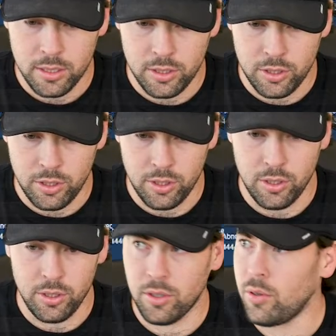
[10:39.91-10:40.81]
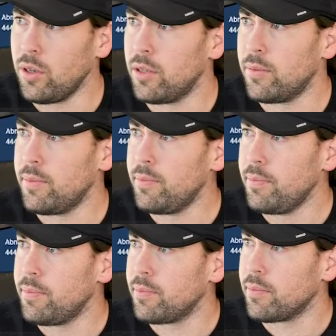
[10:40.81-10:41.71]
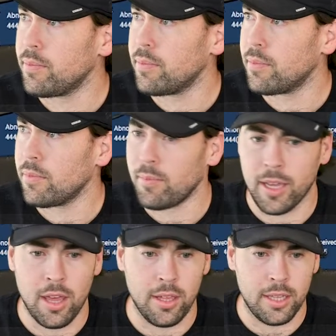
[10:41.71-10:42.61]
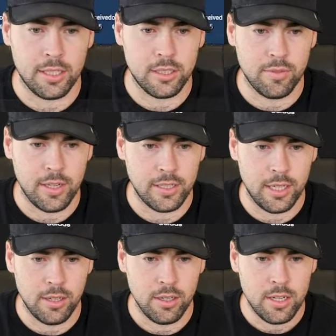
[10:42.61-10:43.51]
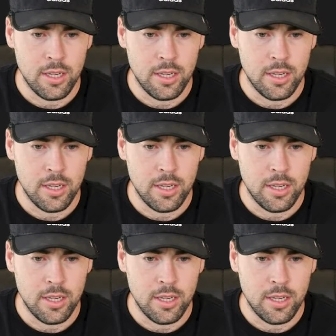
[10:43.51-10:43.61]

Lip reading: to my Kali Linux device here.